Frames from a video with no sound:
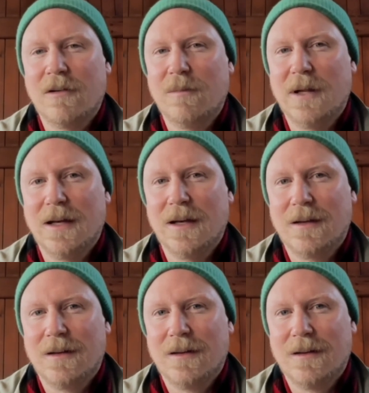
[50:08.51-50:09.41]
big,
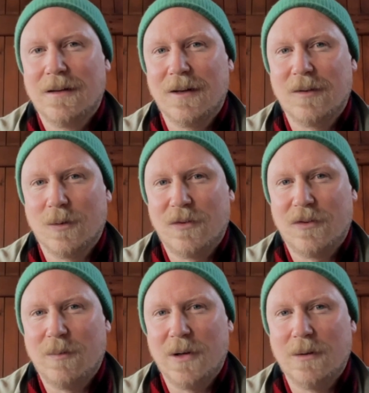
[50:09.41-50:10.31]

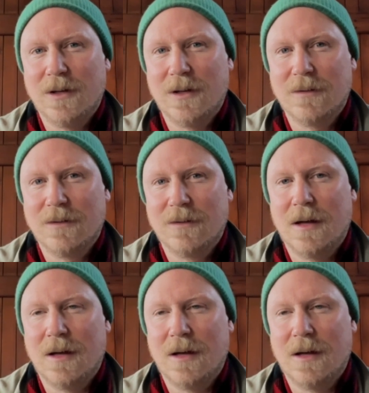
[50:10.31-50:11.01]
exhausted buildings.